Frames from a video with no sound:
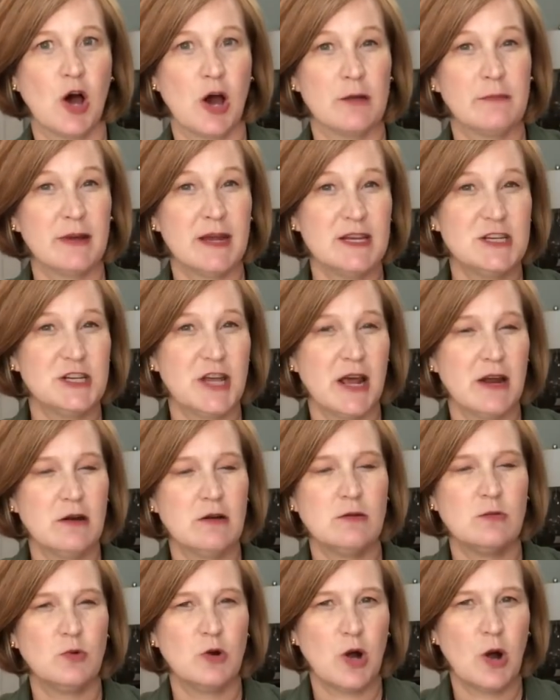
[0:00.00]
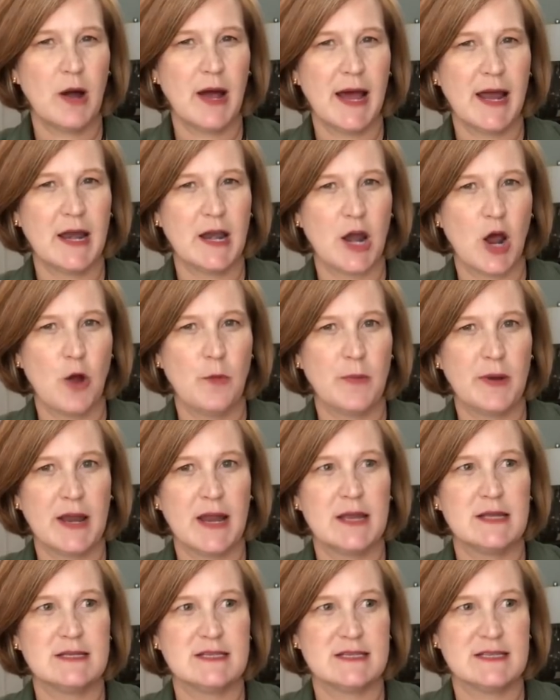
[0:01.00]
on my channel? We'll go ahead and open
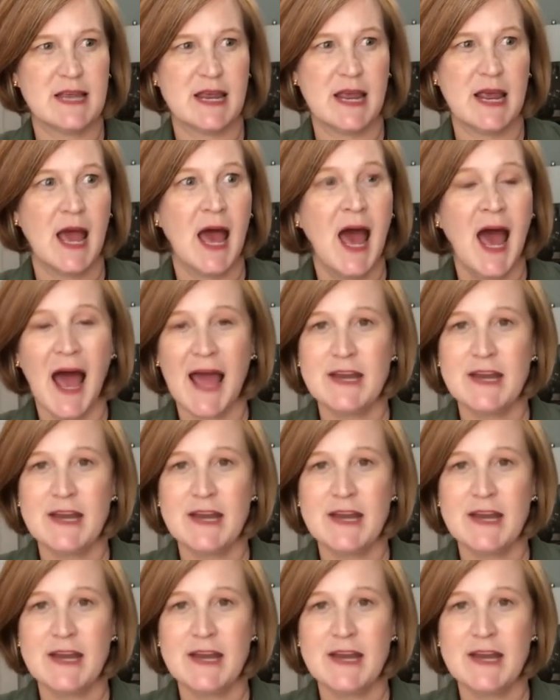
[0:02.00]
it and see.